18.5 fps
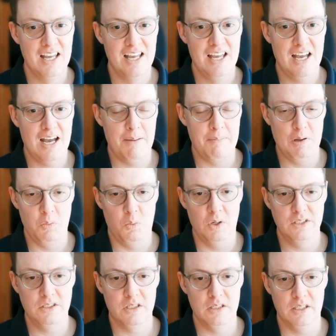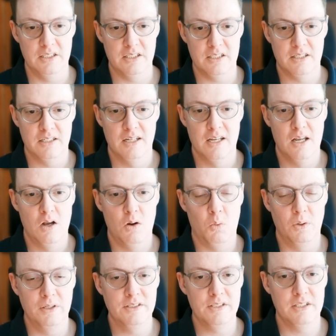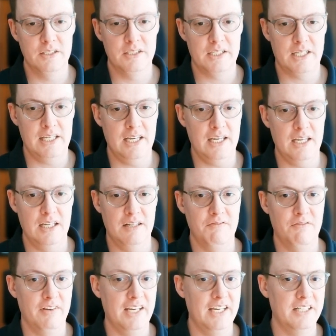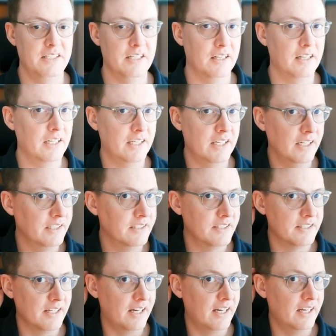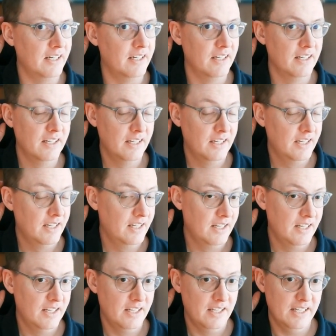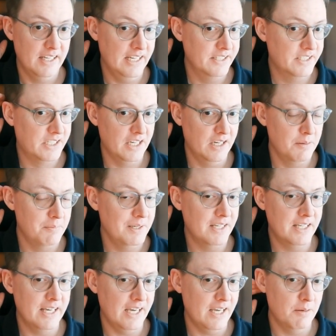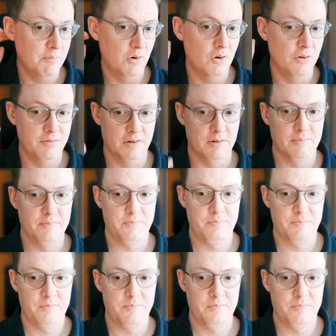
I mean, once this king invades on the king side, it's going to be game over.